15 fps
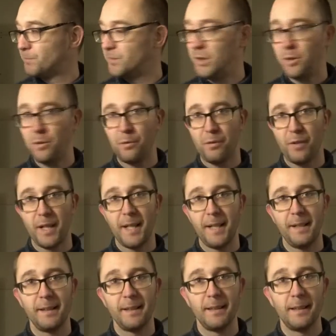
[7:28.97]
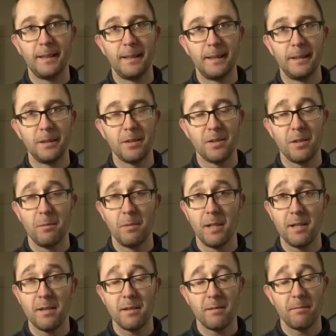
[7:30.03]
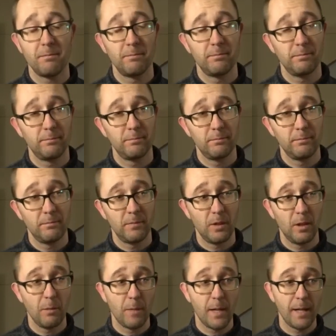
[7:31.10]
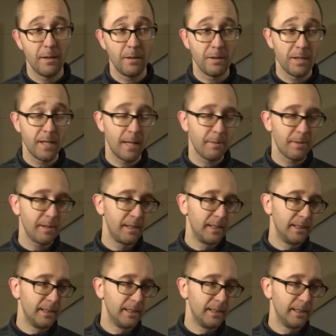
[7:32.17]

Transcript: You can find some list on my Untappd.